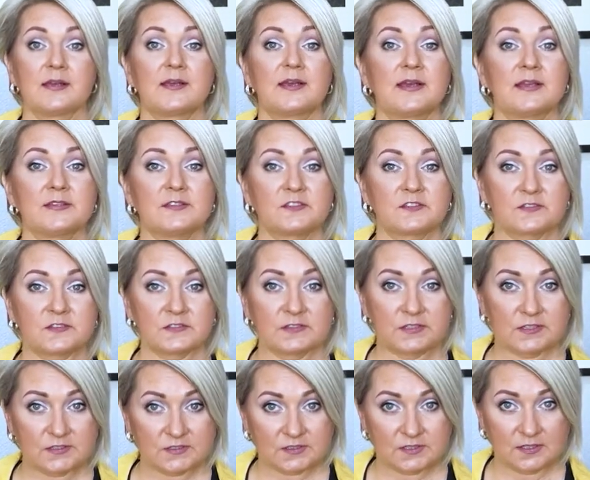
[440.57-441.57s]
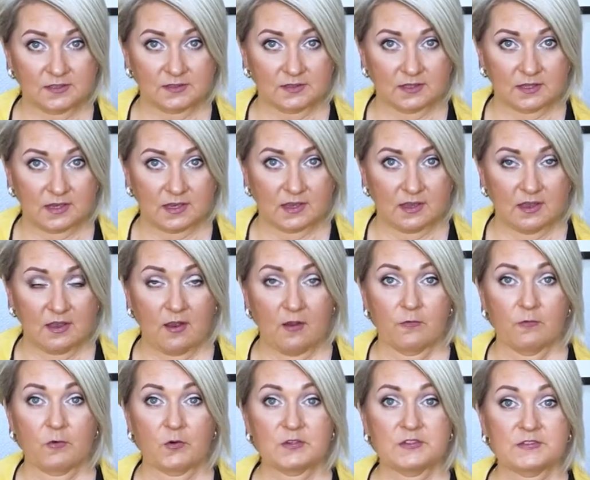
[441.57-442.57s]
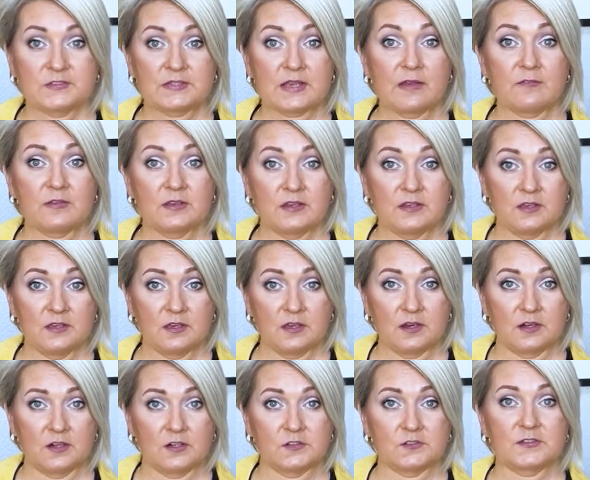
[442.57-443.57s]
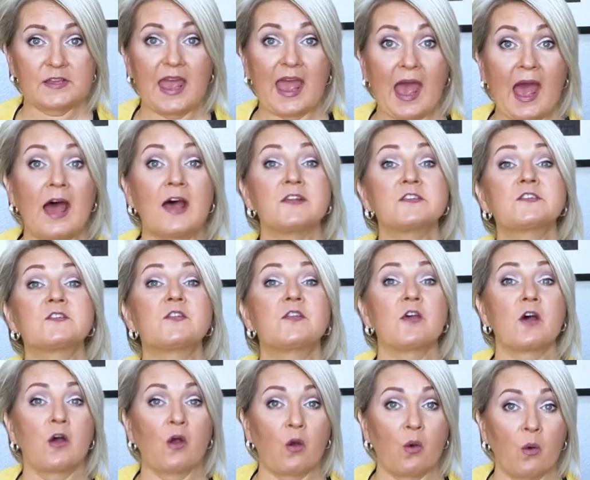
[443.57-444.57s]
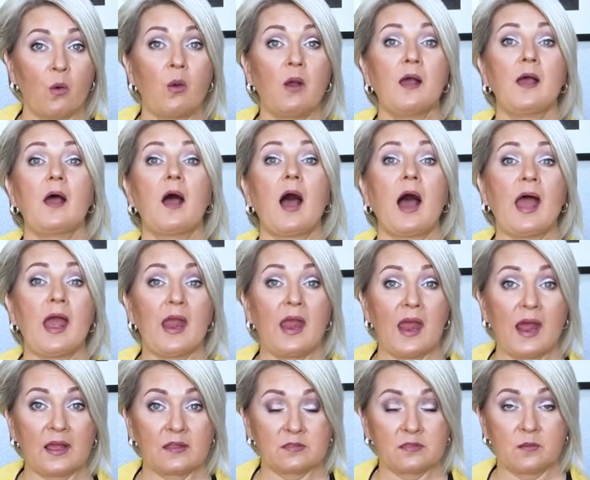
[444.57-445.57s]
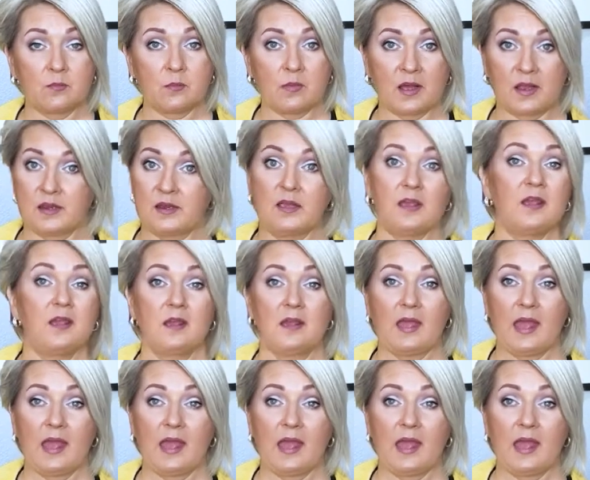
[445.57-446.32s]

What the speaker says: consistently for 7 years, as though I had the money,